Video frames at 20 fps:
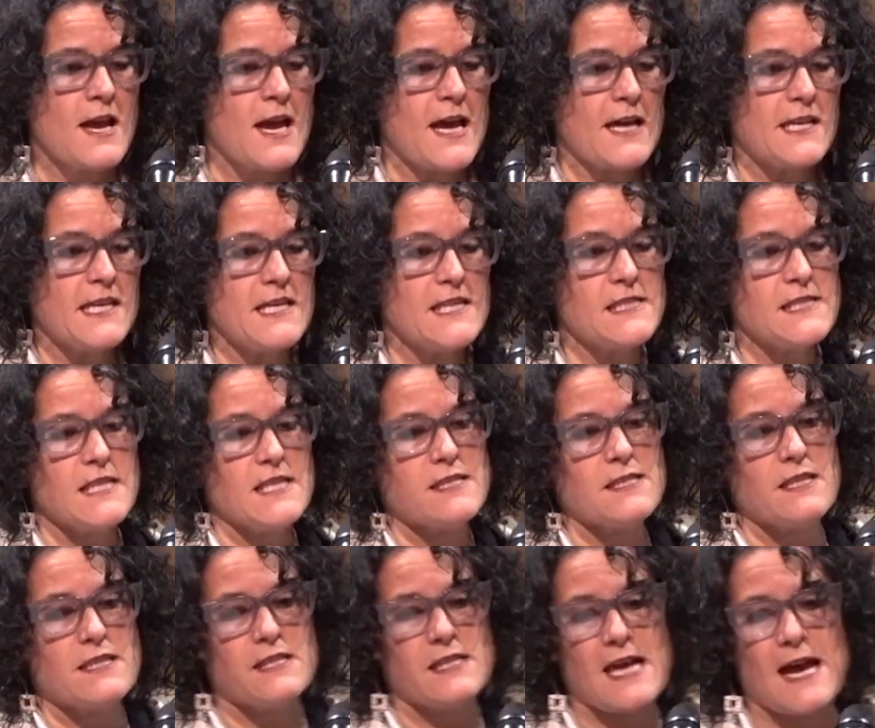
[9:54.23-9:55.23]
And he
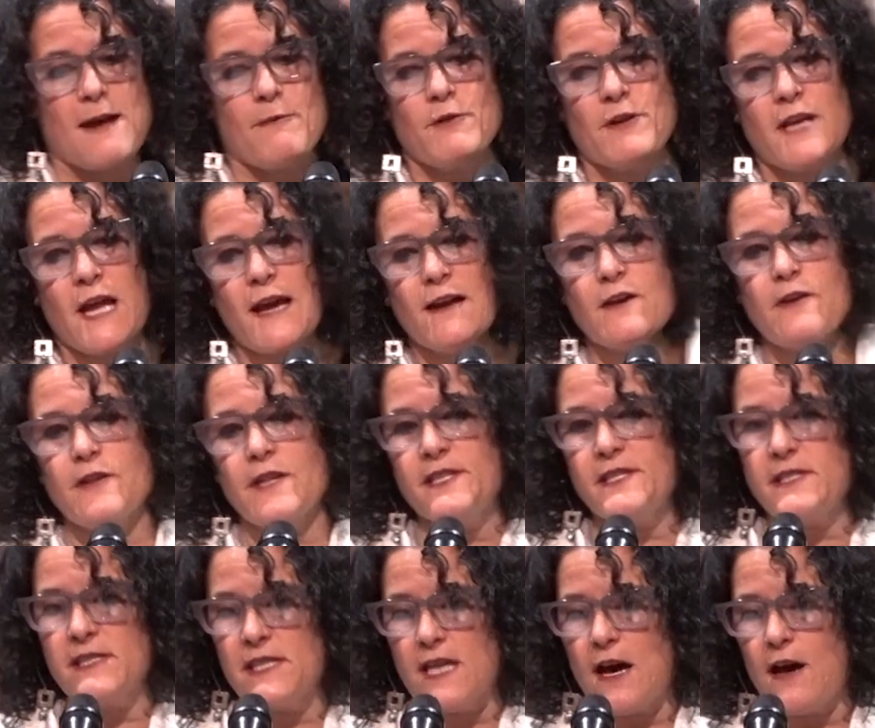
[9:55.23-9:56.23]
says the tabernacle
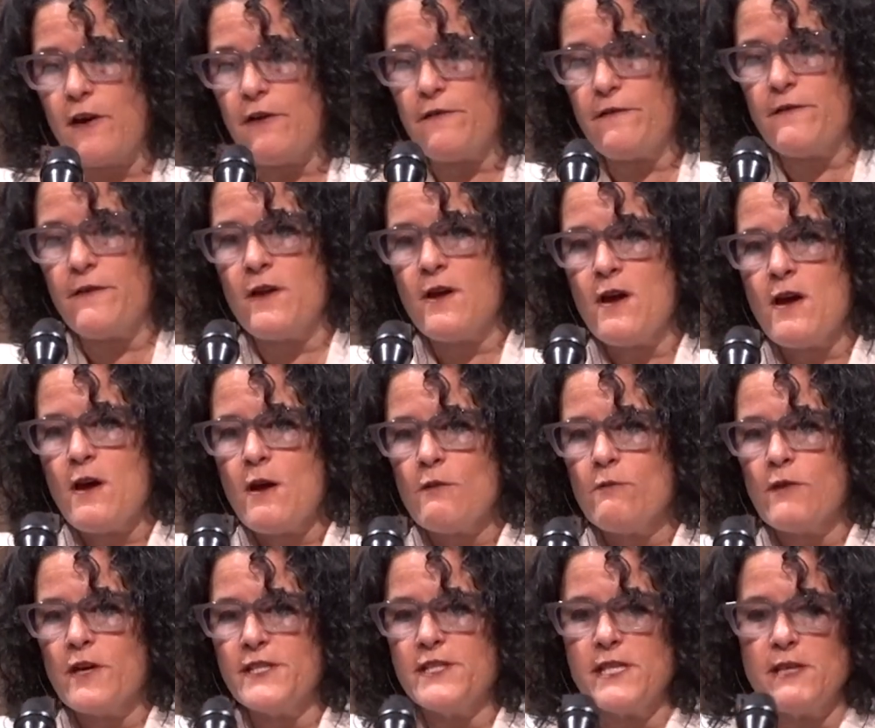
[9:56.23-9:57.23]
itself
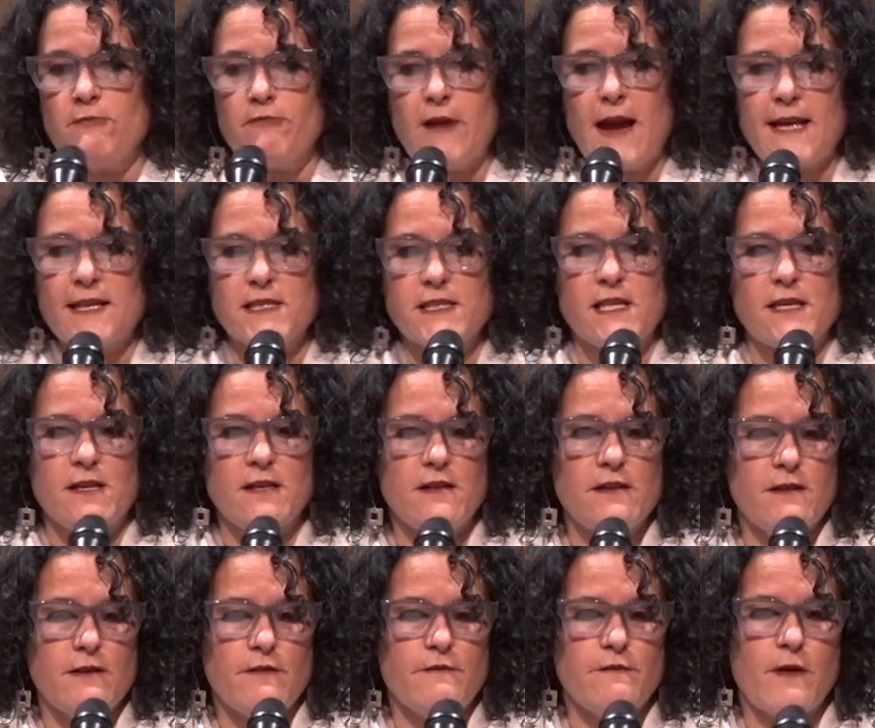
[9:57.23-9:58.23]
was
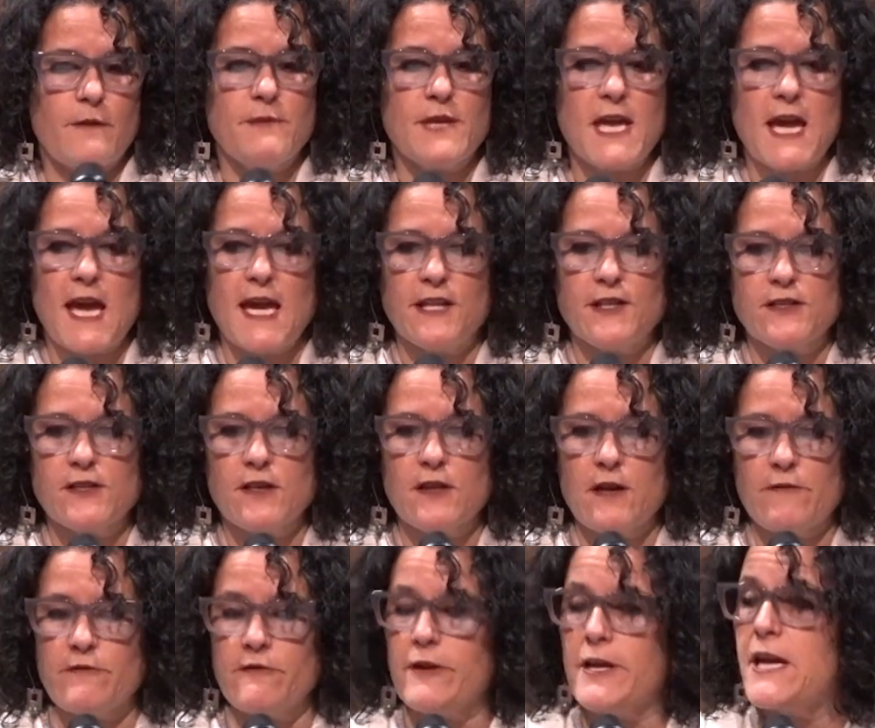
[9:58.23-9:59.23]
erected from the angel
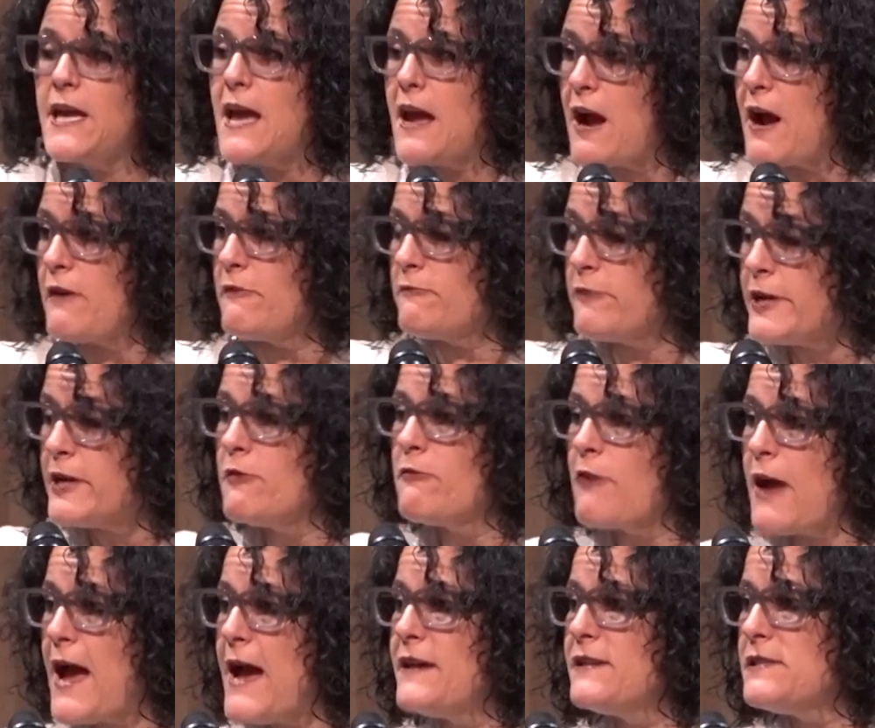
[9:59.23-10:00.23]
of
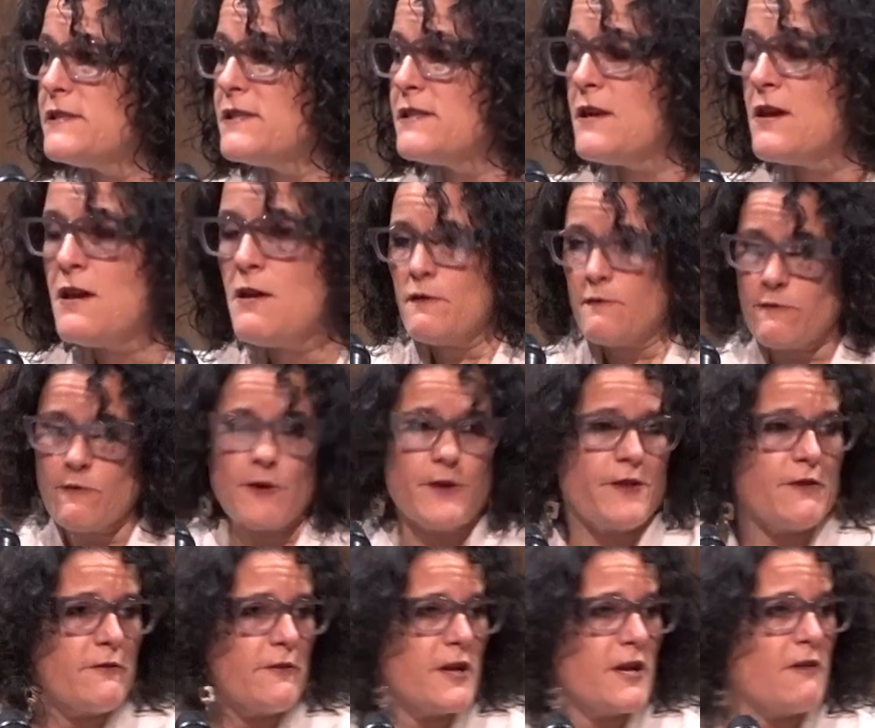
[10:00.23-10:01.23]
regret, for
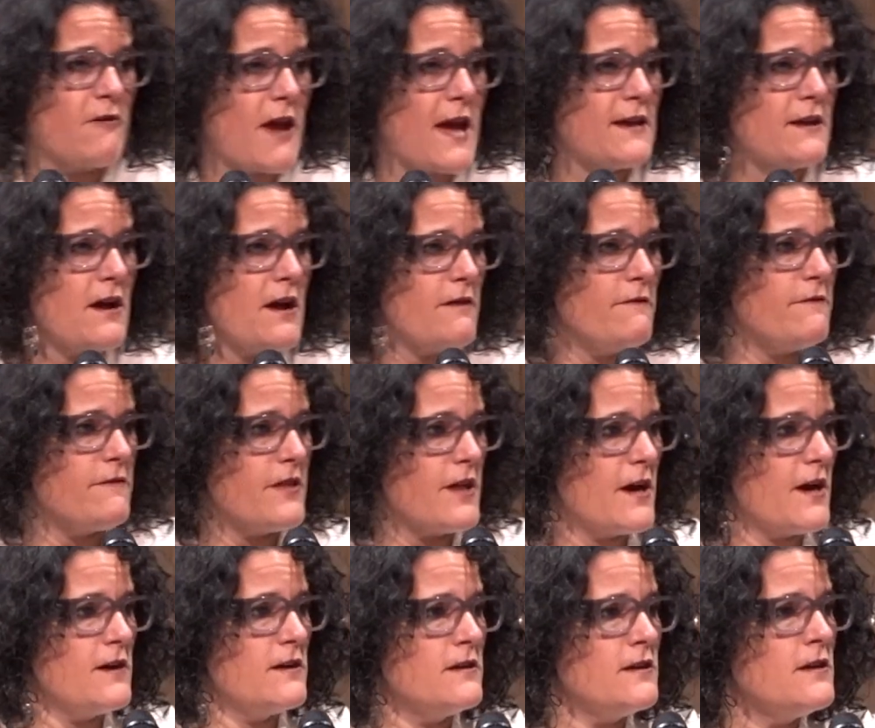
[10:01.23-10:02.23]
the regret of
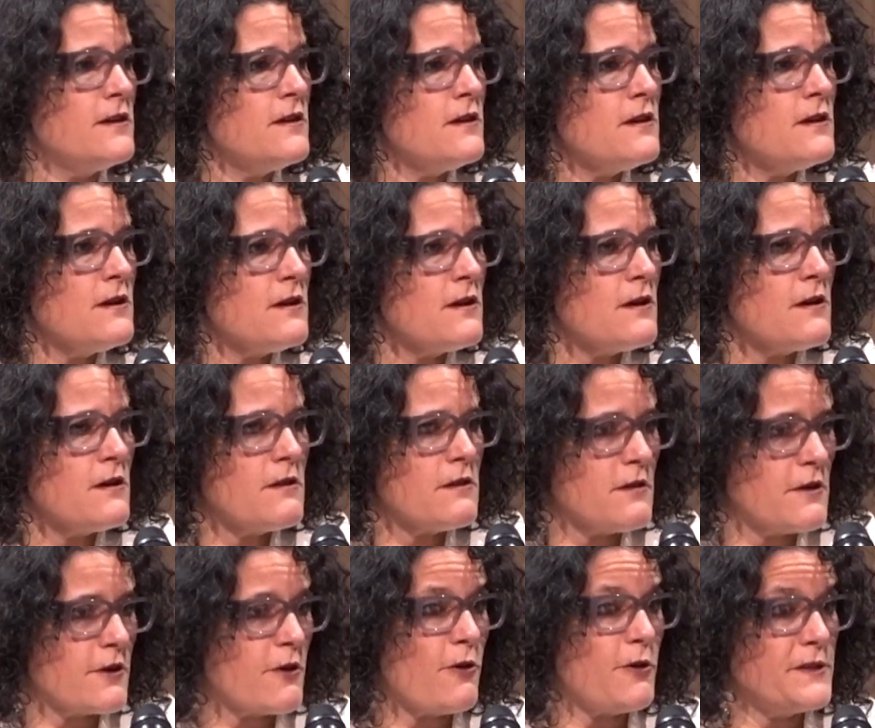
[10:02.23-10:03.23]
the
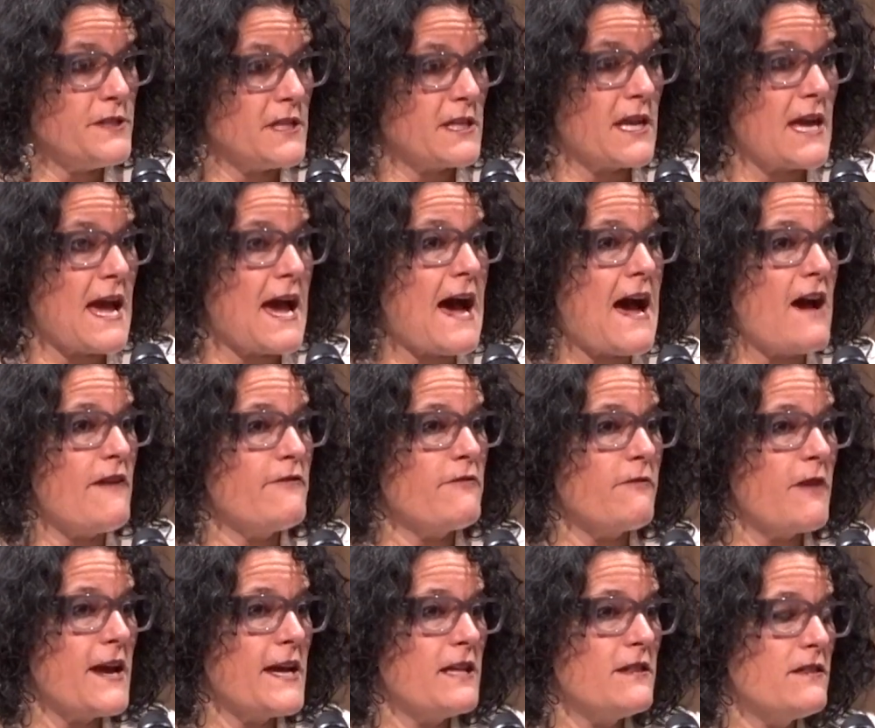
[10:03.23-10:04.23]
golden calf,
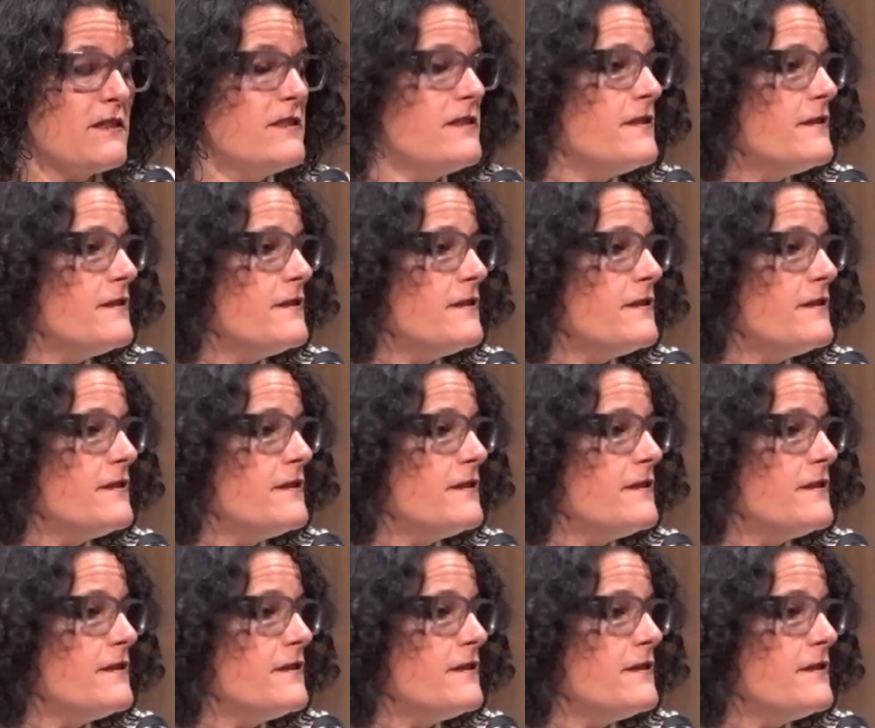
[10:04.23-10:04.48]
right?